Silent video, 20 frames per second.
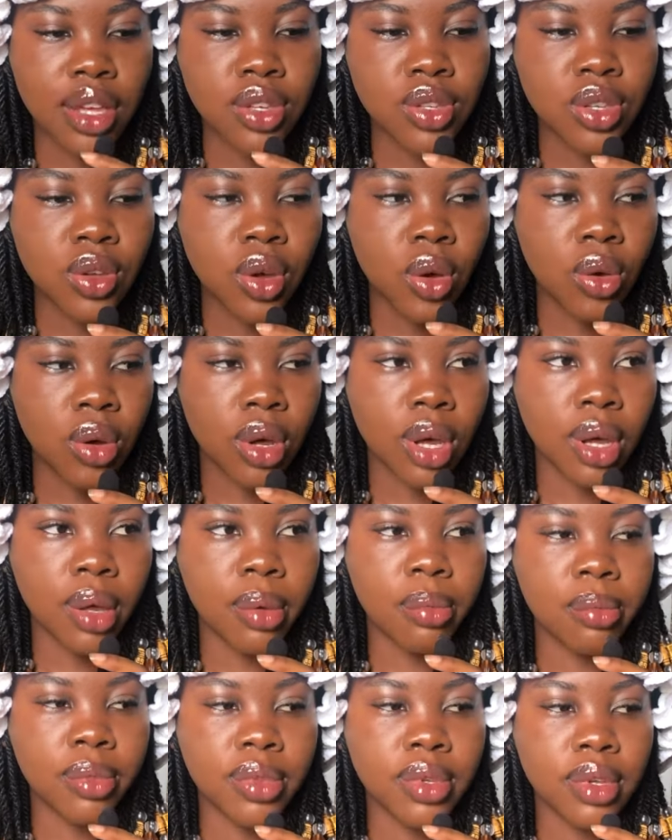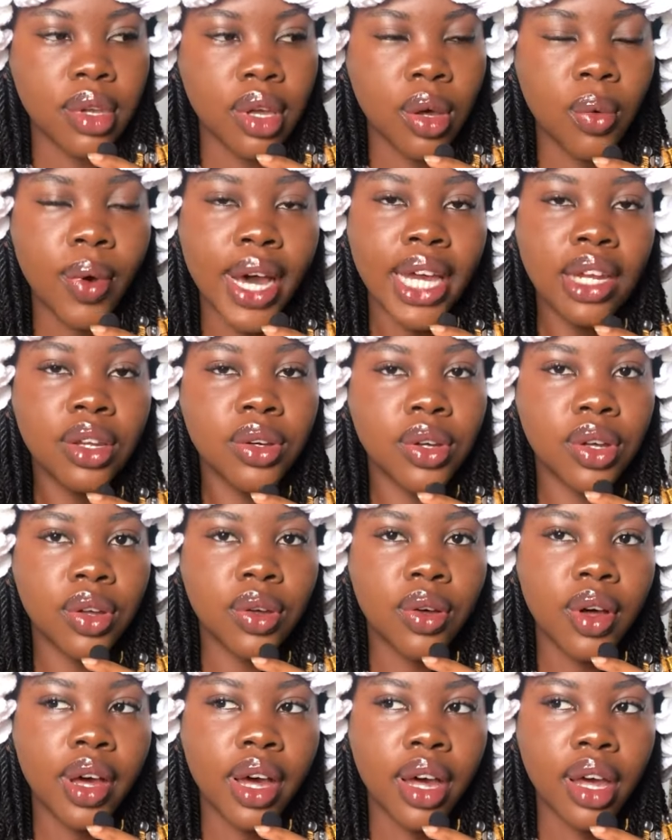So um, a while
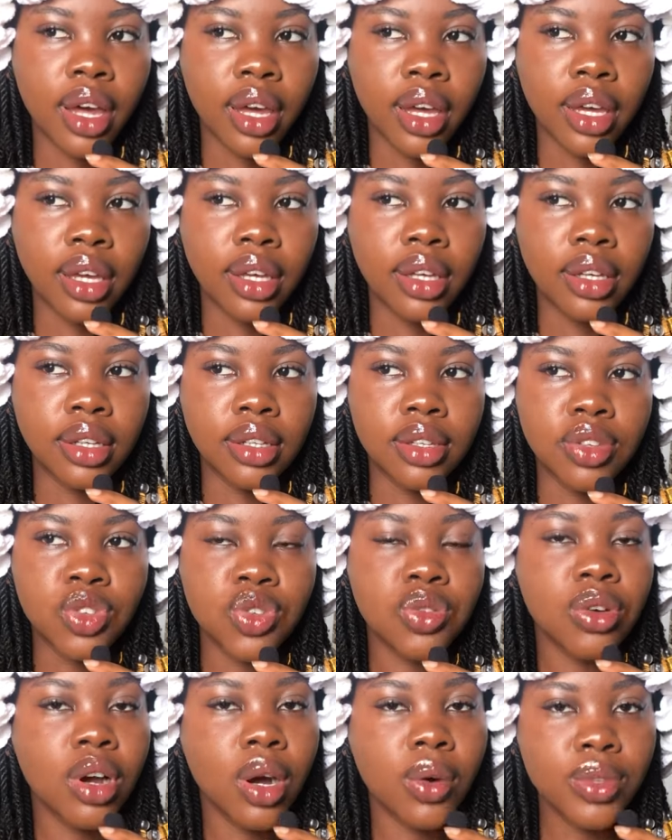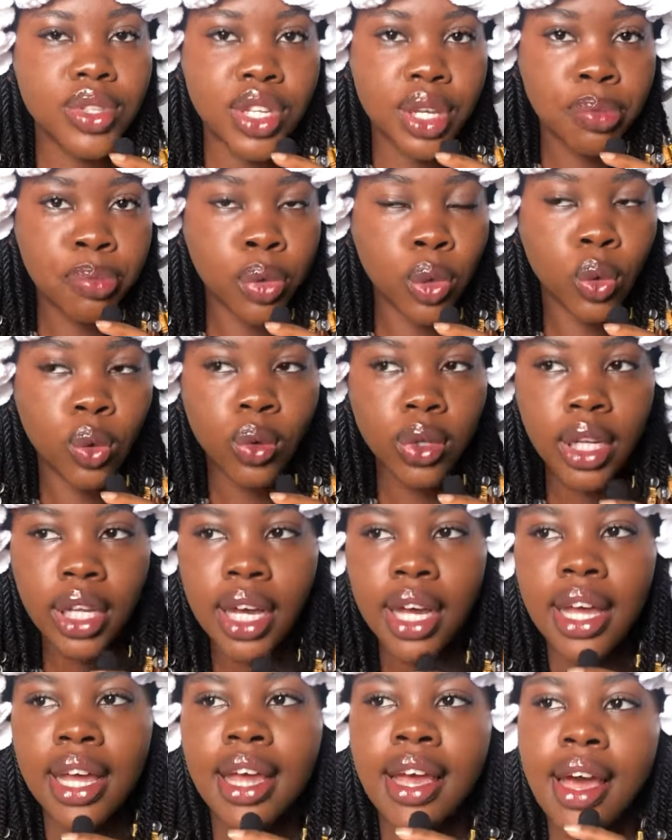ago, I threw out a poll
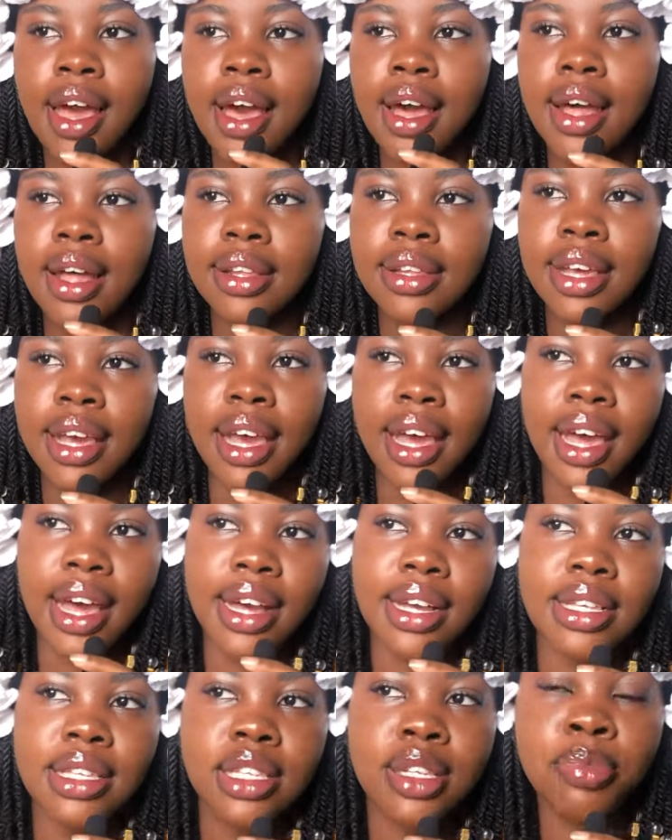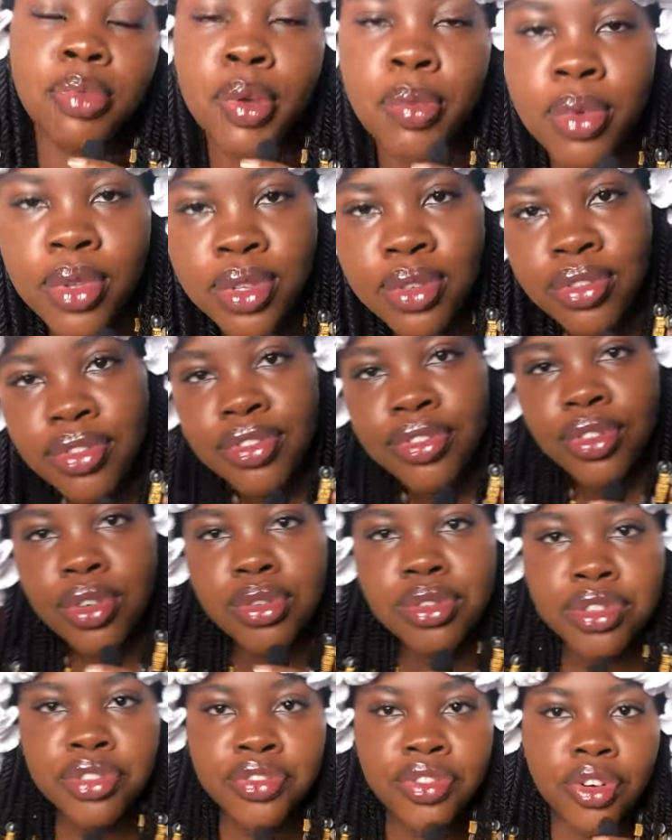and I asked people to
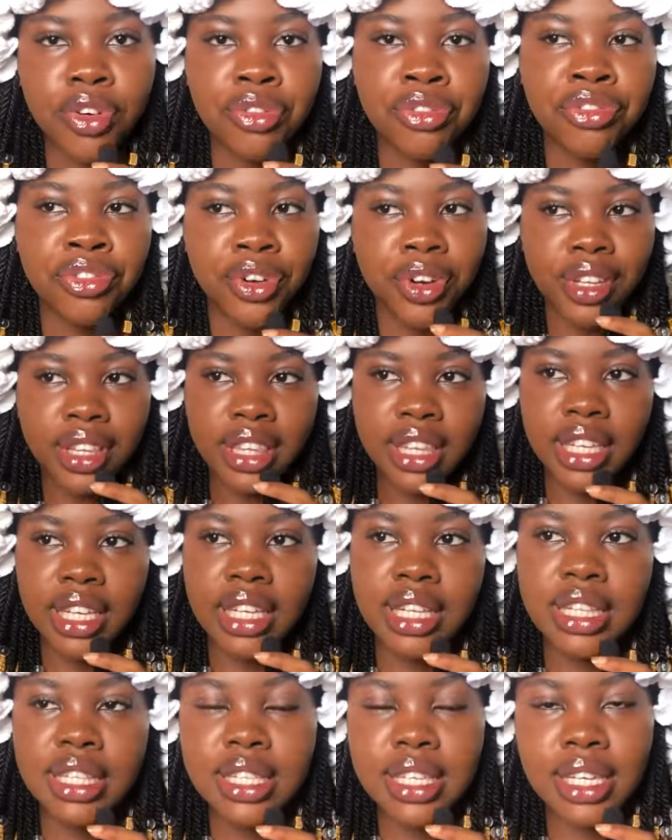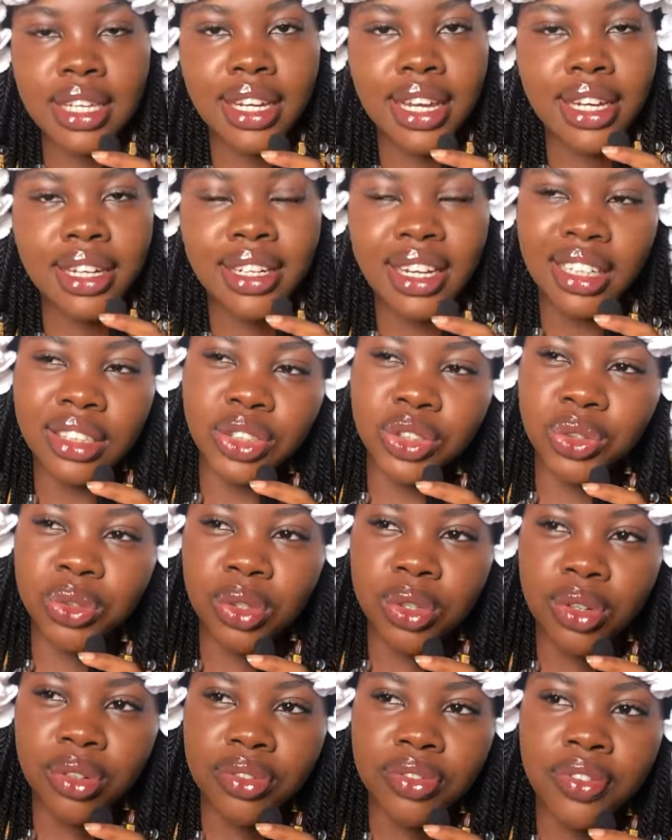vote for four things, either
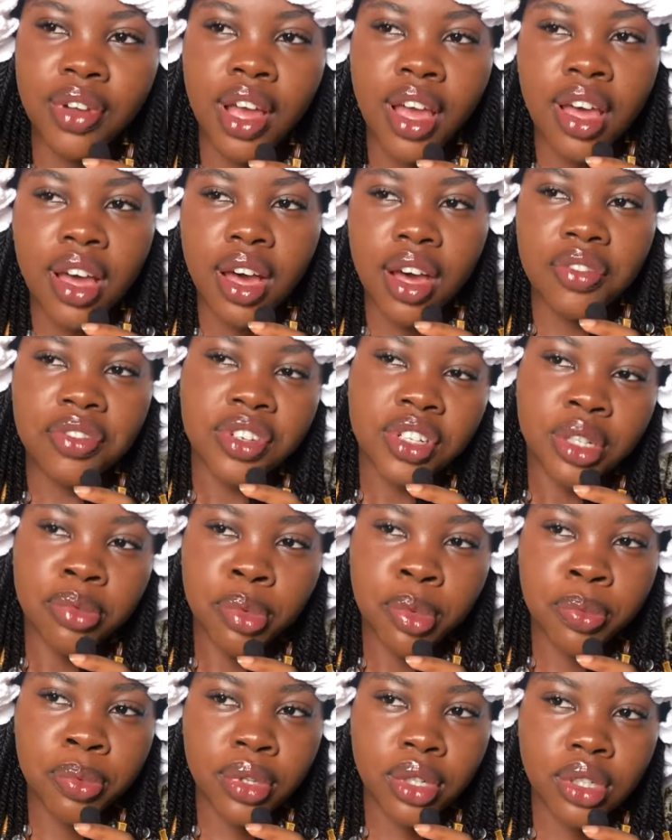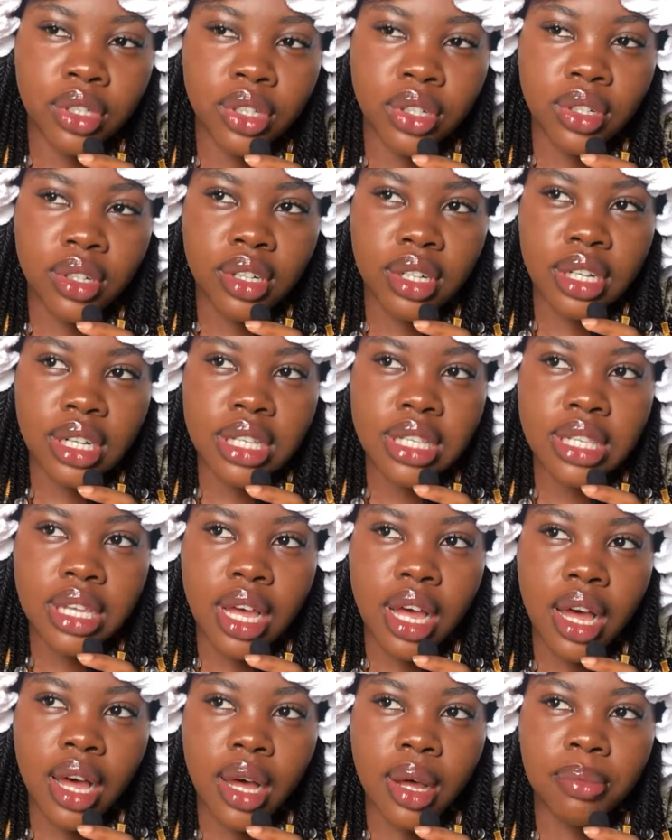dandruff, affordable products,
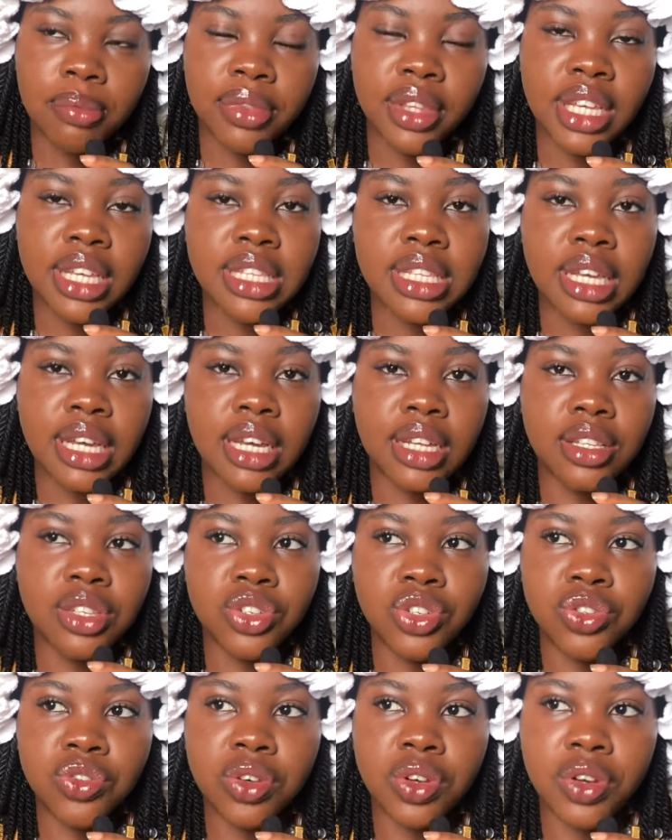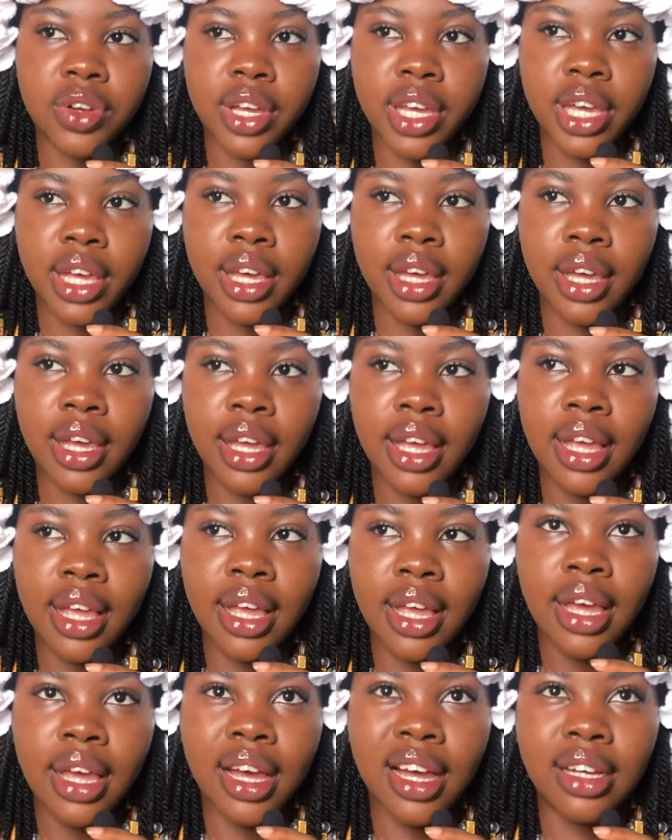um, things that can destroy your hair,
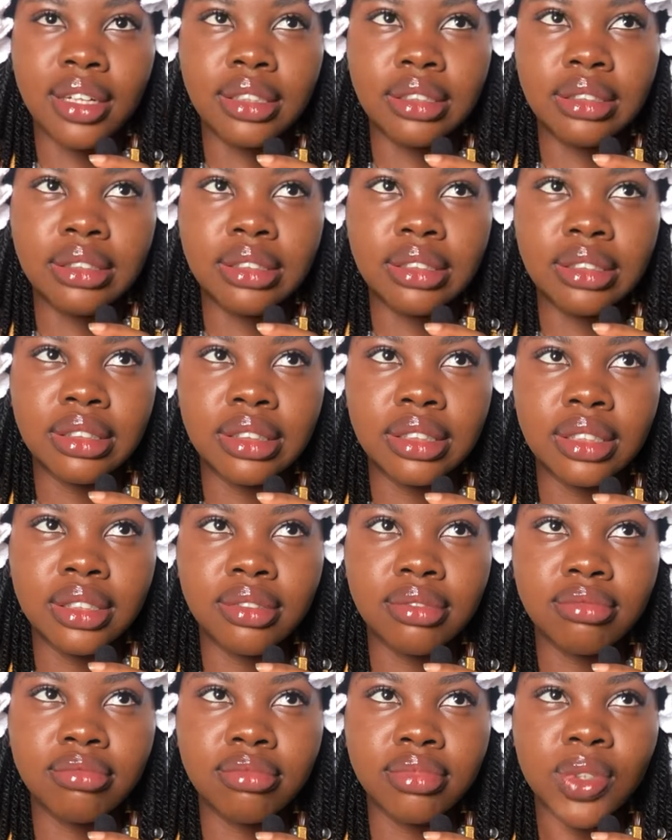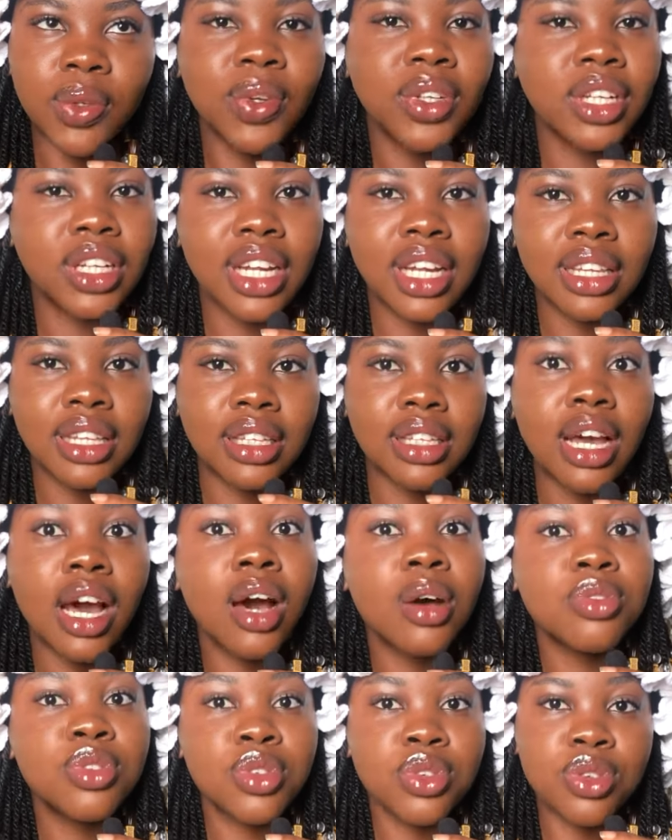and one other thing,
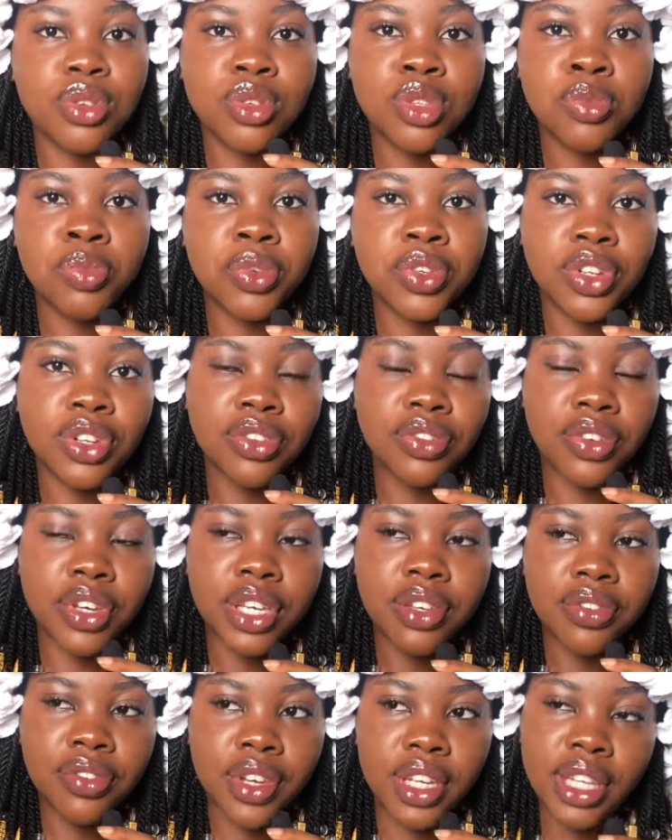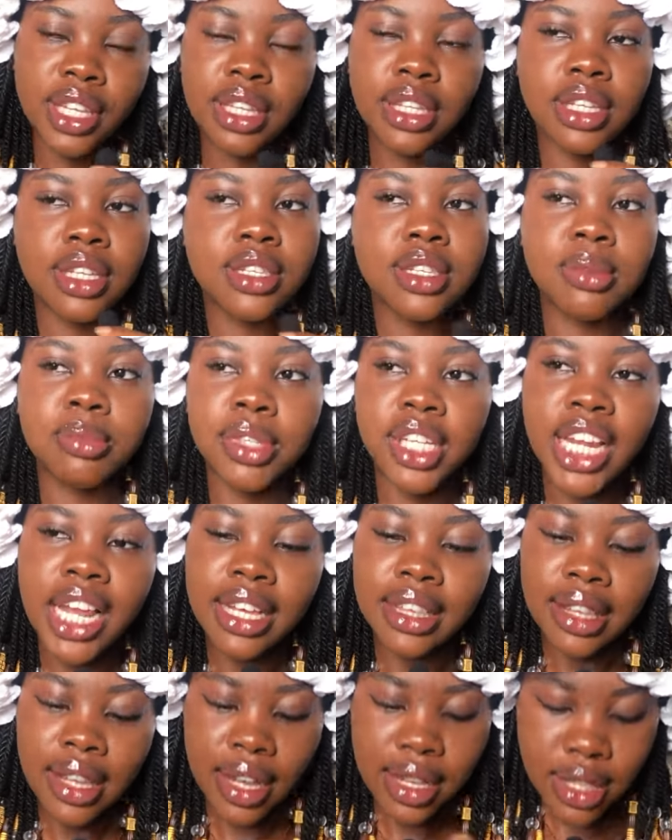how to use products for effect. I think something
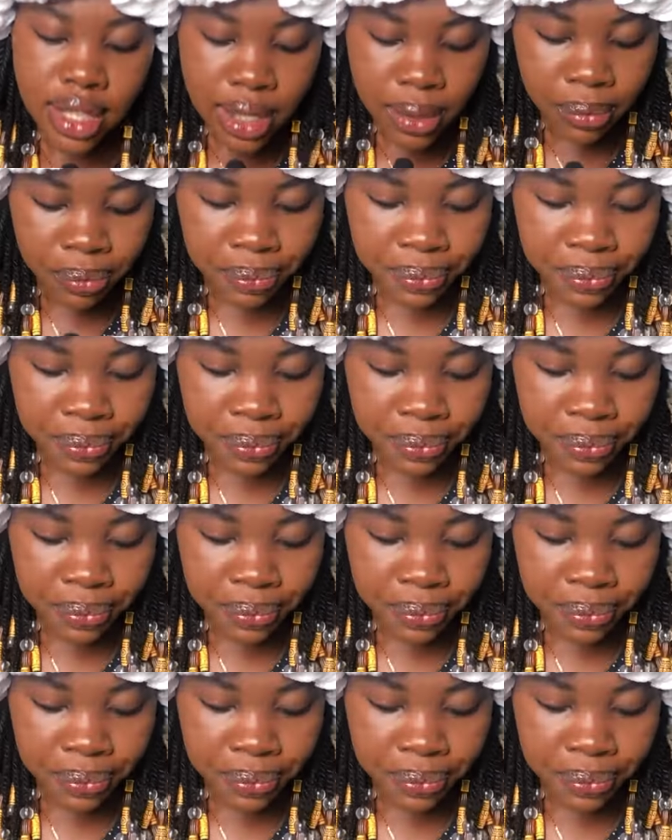like that.